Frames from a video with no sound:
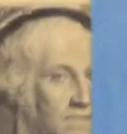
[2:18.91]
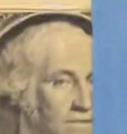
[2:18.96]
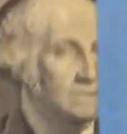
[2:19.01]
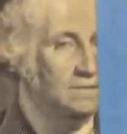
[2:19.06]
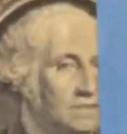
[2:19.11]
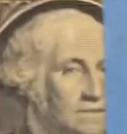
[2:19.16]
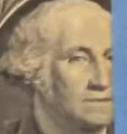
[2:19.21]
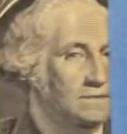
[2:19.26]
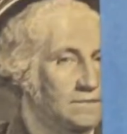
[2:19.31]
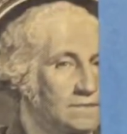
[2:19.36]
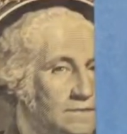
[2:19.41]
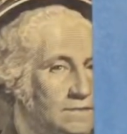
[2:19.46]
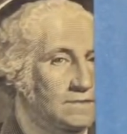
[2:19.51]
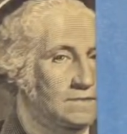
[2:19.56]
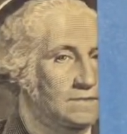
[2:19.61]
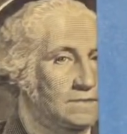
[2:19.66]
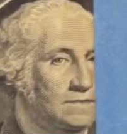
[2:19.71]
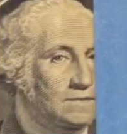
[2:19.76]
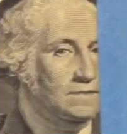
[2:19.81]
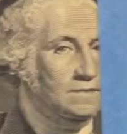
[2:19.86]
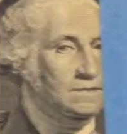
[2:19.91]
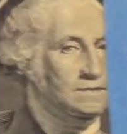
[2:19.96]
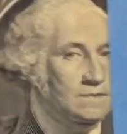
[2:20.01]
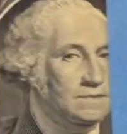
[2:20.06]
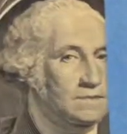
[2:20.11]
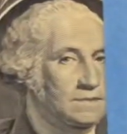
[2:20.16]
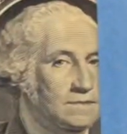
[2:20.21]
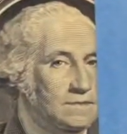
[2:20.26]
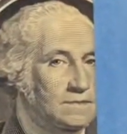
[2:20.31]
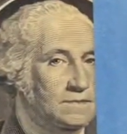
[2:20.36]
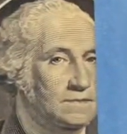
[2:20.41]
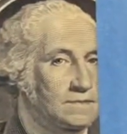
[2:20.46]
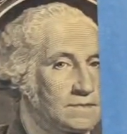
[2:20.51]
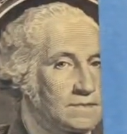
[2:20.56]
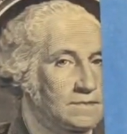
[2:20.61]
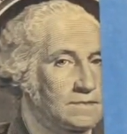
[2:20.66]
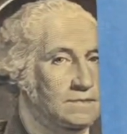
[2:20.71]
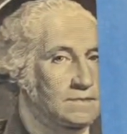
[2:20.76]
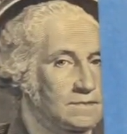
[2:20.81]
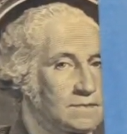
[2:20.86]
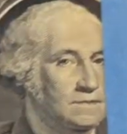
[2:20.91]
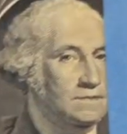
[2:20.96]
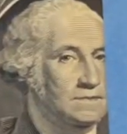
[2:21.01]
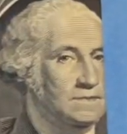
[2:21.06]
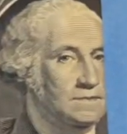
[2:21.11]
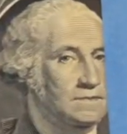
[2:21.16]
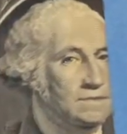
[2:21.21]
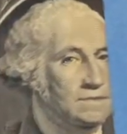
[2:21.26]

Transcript: you think are errors, no, they